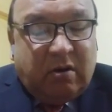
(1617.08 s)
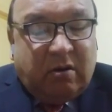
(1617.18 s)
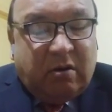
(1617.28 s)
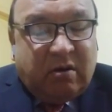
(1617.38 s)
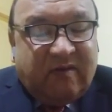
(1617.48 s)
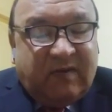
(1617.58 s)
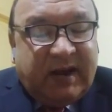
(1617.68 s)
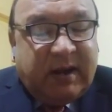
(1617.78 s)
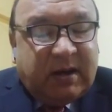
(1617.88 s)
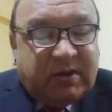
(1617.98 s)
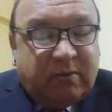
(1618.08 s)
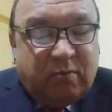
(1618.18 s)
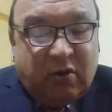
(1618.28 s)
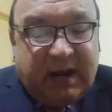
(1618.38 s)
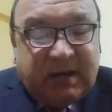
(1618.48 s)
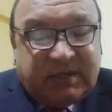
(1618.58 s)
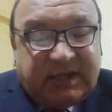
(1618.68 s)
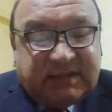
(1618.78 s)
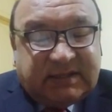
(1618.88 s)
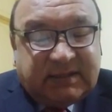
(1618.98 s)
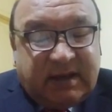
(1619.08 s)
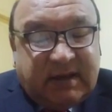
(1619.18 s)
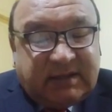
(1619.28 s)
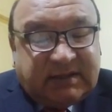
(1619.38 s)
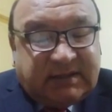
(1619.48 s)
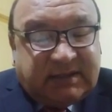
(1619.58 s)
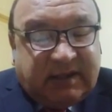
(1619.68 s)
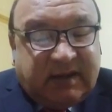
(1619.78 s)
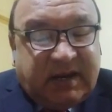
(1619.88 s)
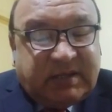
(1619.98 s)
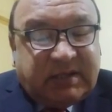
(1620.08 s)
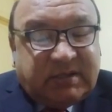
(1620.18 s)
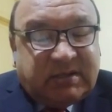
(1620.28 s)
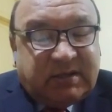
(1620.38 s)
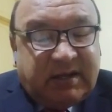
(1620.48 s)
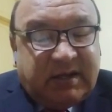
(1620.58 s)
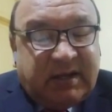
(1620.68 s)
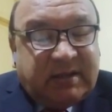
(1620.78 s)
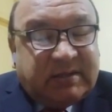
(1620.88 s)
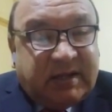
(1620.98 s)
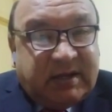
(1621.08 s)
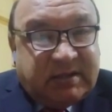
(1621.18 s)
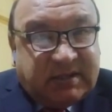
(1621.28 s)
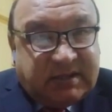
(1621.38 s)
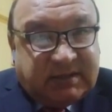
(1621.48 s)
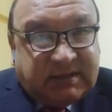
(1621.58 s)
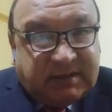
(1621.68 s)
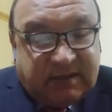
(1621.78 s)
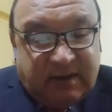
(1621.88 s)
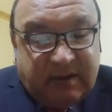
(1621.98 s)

or of legal duty. Morality is secreted in the interest,